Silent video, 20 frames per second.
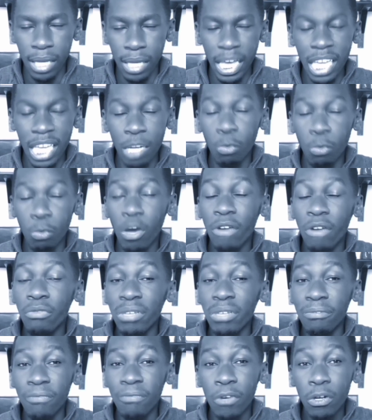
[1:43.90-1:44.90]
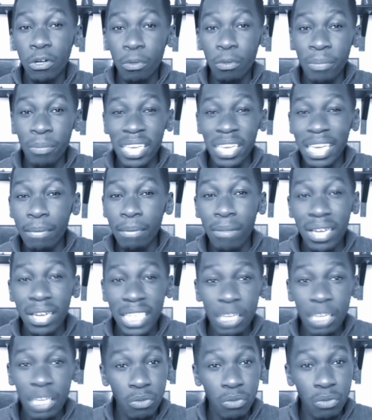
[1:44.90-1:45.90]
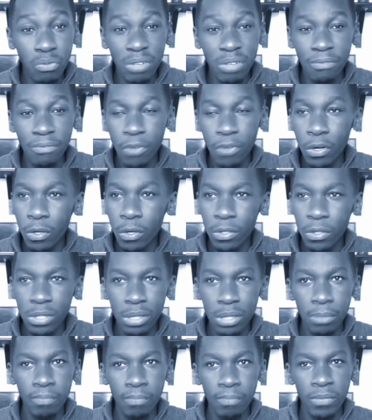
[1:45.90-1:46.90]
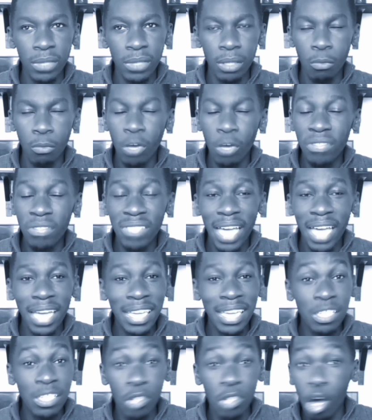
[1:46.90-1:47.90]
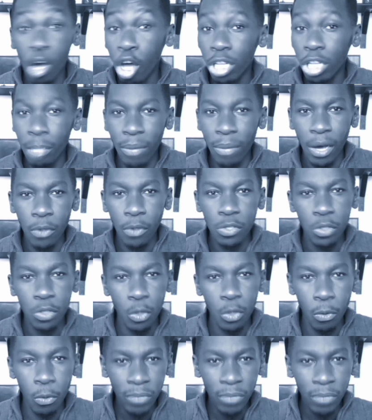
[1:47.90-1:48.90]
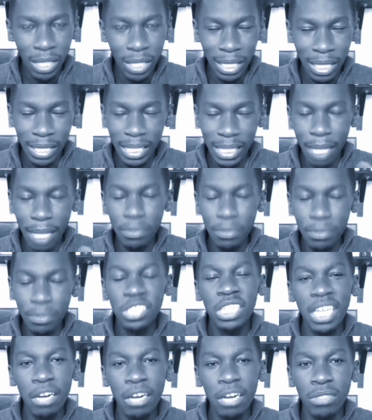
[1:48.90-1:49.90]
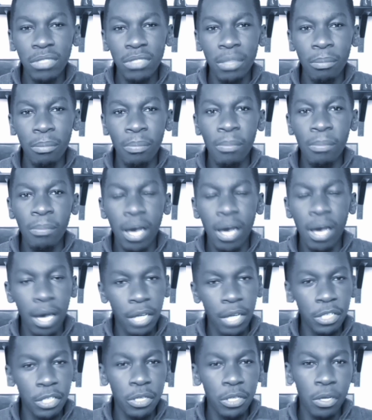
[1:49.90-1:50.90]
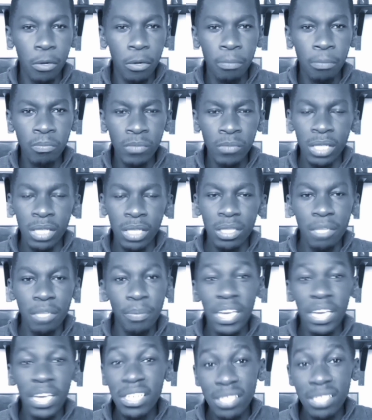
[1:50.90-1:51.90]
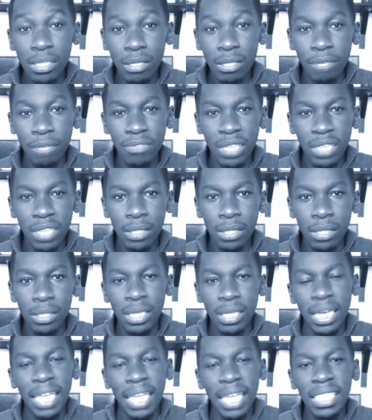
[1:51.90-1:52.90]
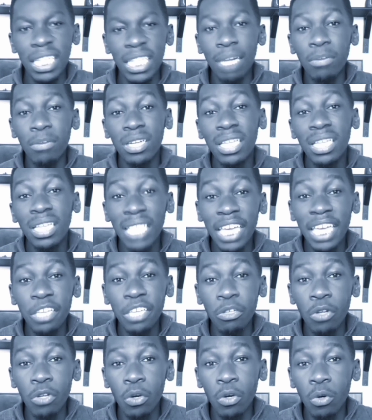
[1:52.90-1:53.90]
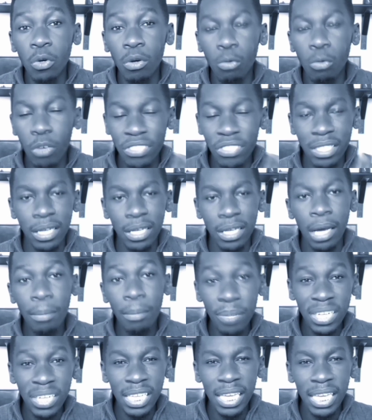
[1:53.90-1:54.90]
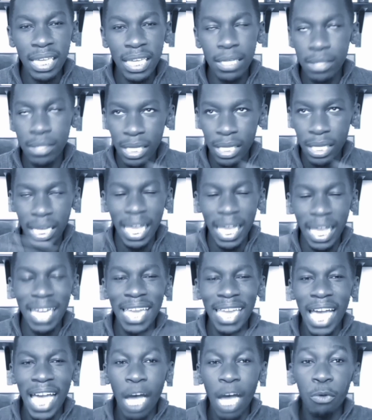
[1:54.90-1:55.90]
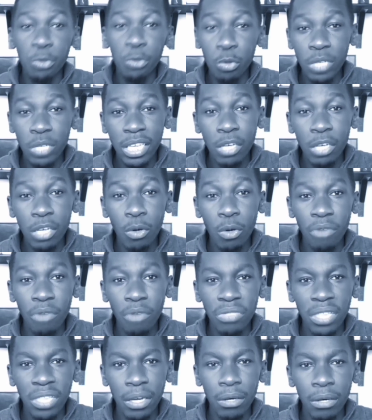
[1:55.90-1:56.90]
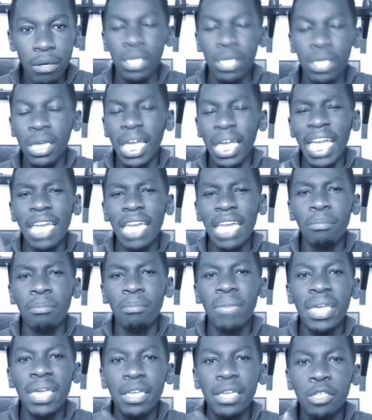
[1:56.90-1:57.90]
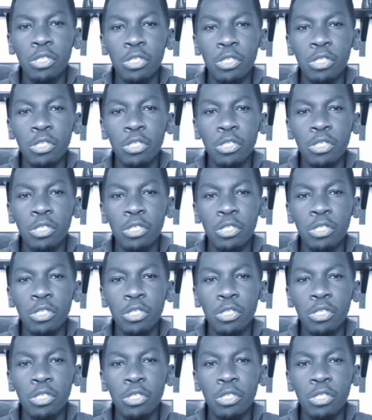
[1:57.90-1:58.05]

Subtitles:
and what making money with referrals, what that is all about. So let me share the the basis of this, and then I'm gonna let you know what the company is and how you can go out there and make